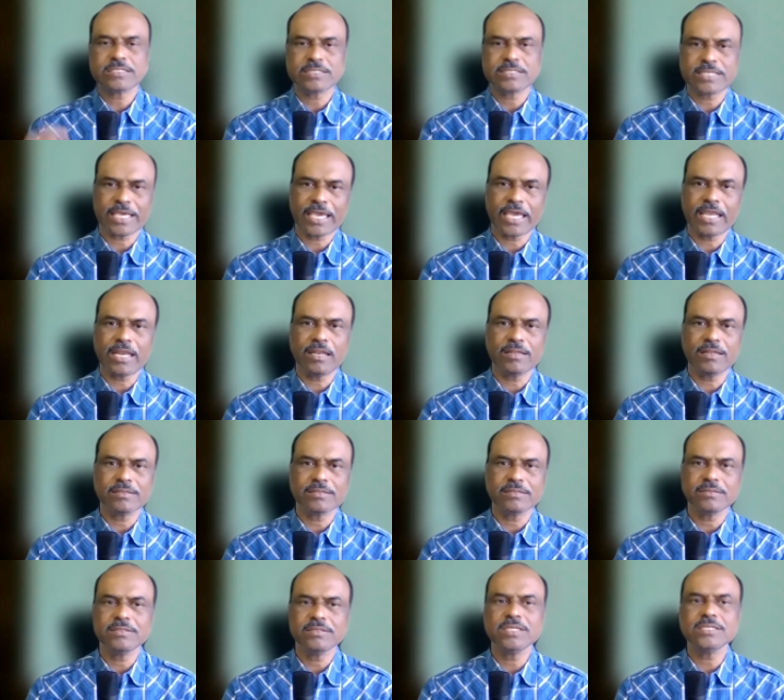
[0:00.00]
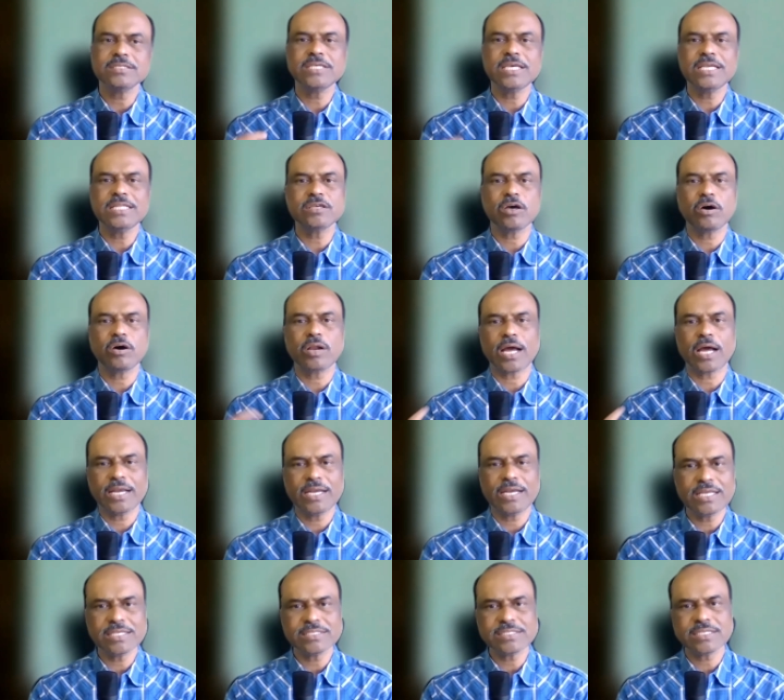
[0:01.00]
Second, the seats are
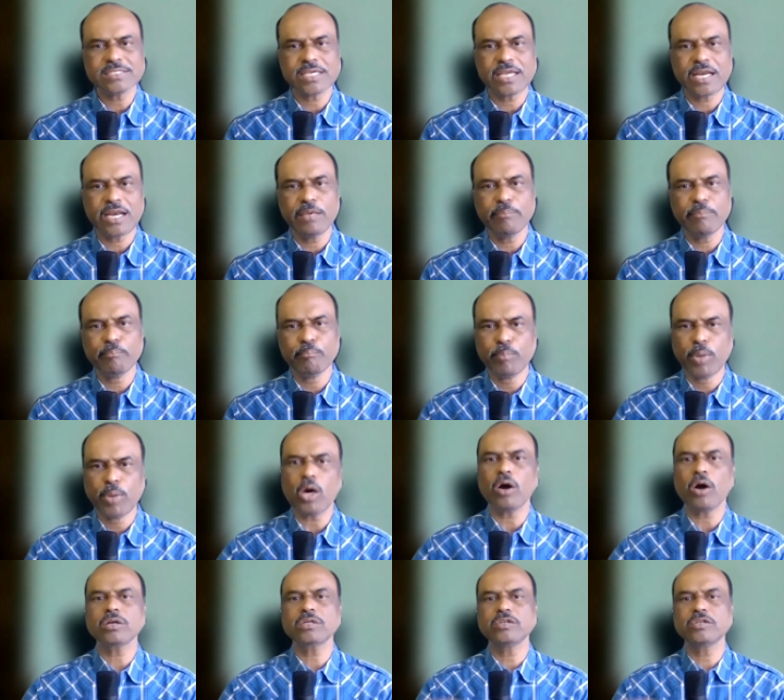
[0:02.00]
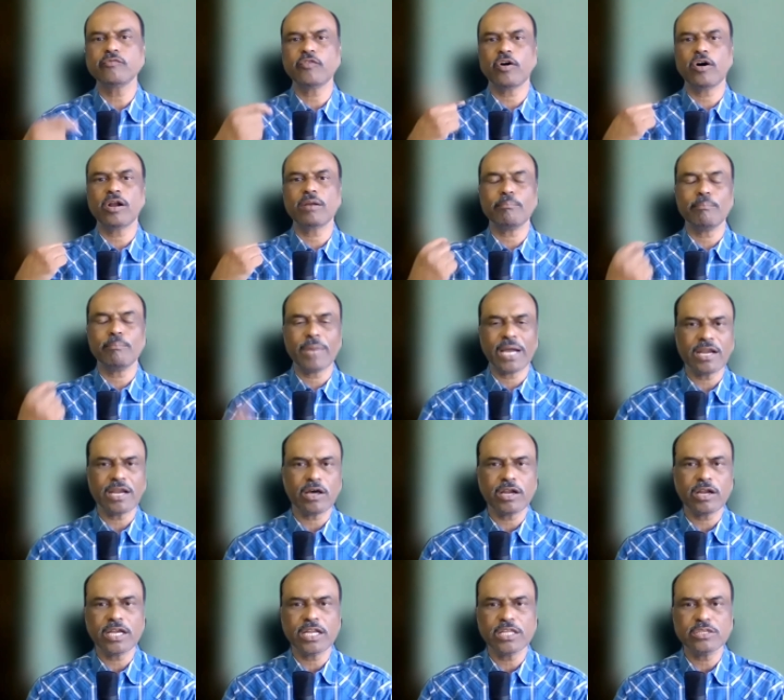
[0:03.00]
unnecessarily blocked for
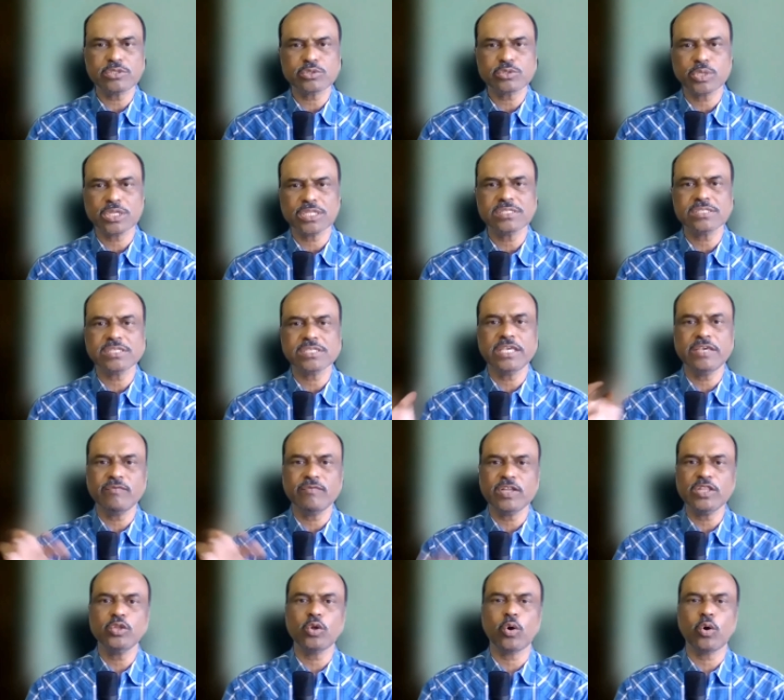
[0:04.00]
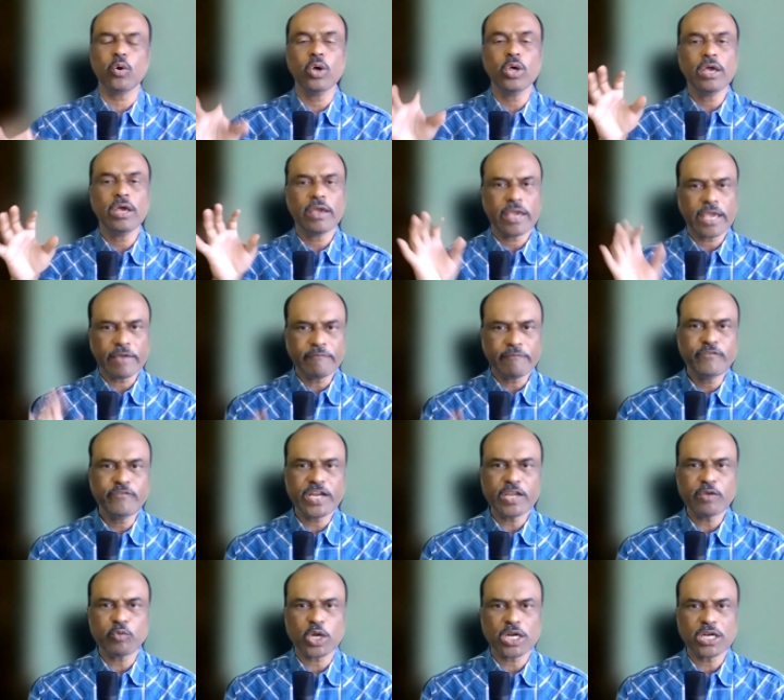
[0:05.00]
minority students, even though
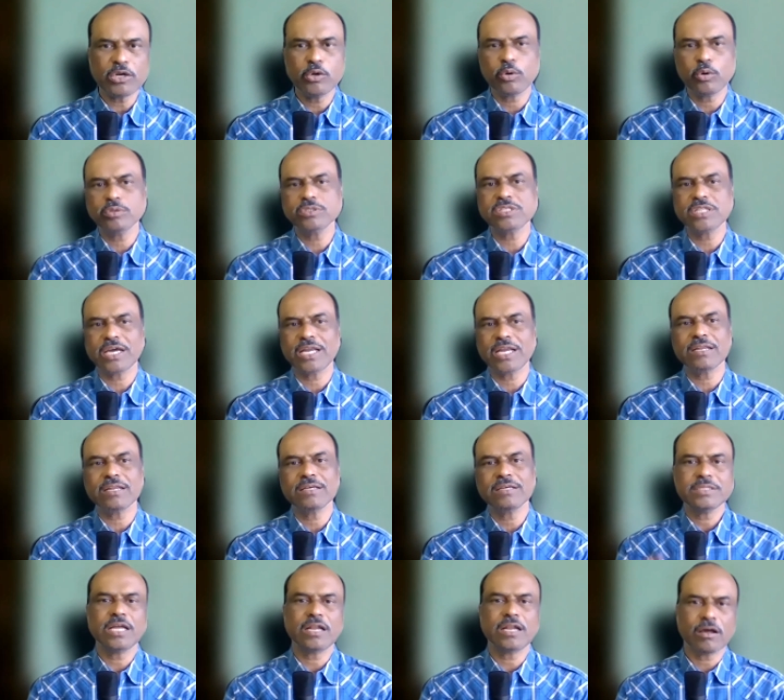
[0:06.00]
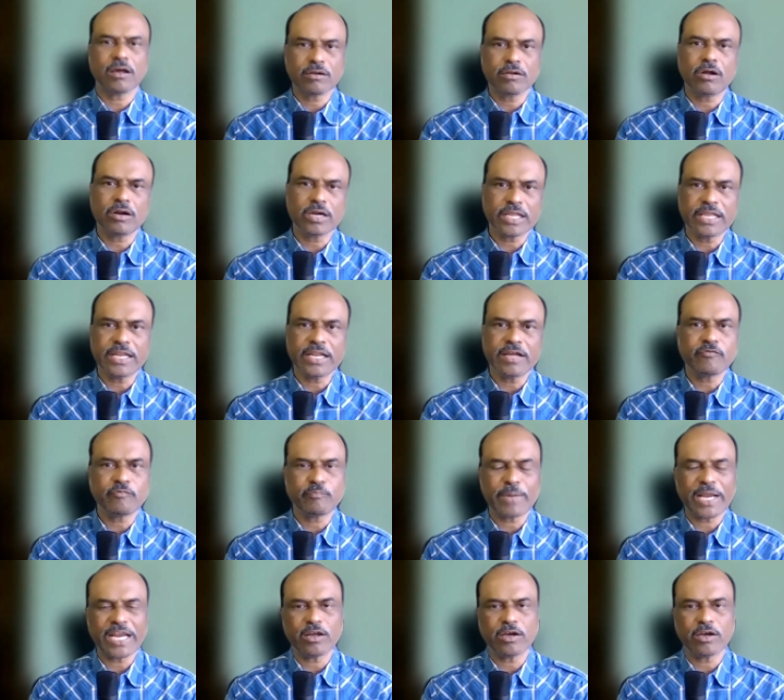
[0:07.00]
everyone knows that there are not enough
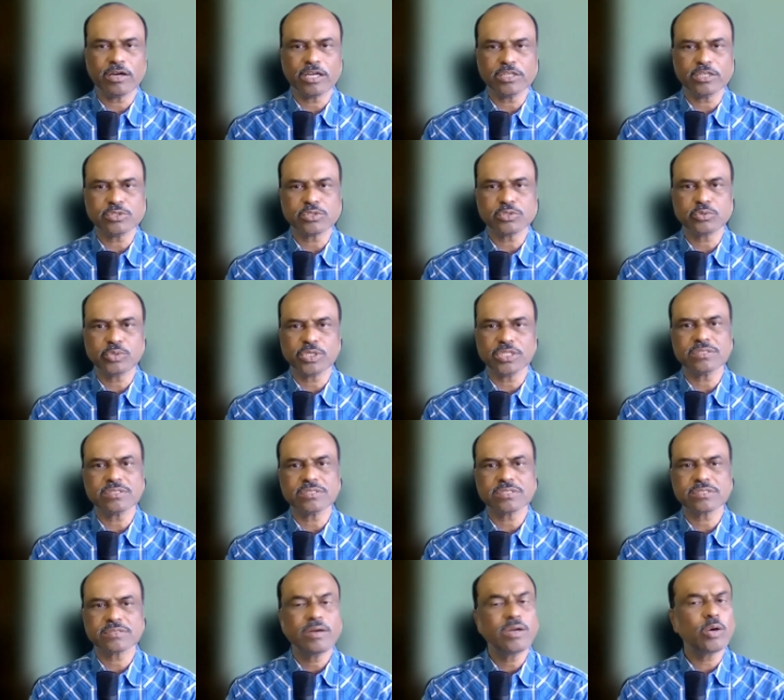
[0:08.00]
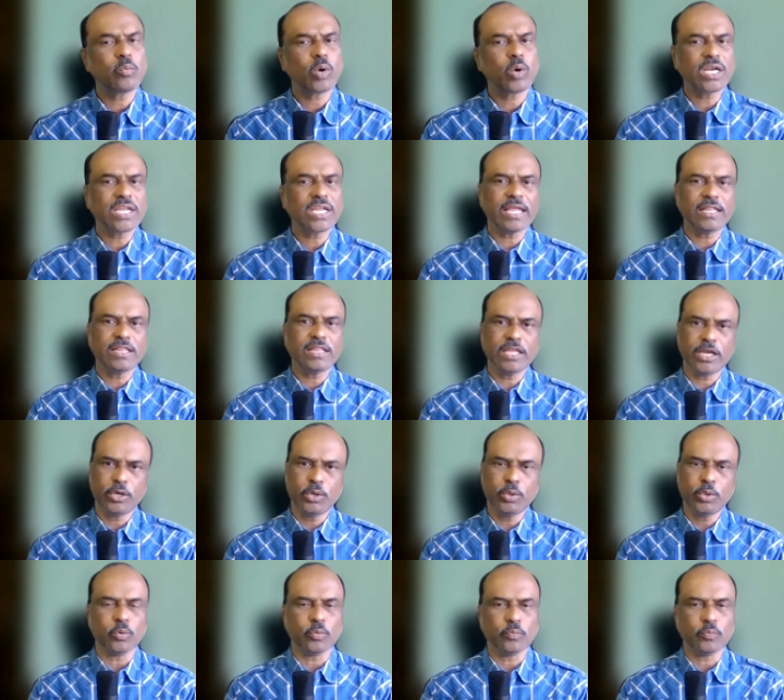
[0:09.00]
minority students. Now, what can they
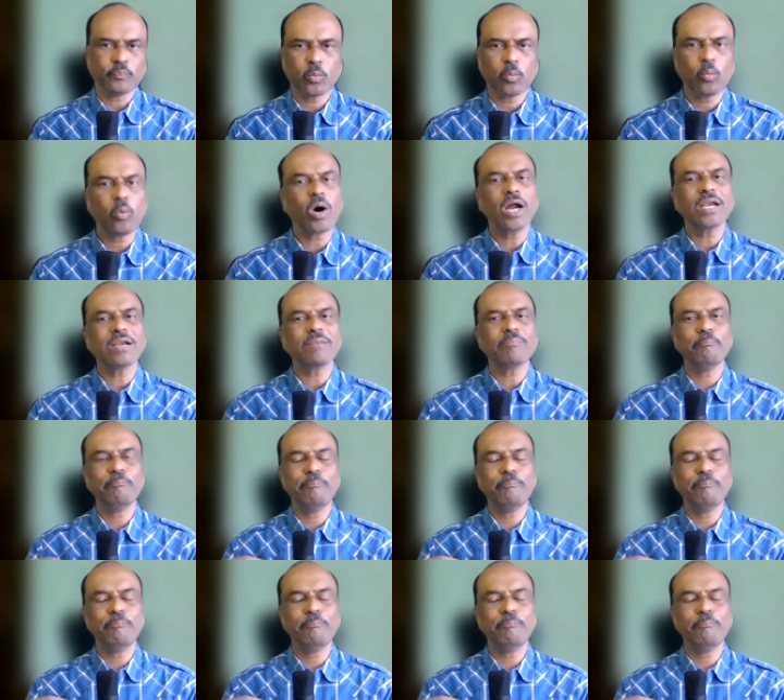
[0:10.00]
do? What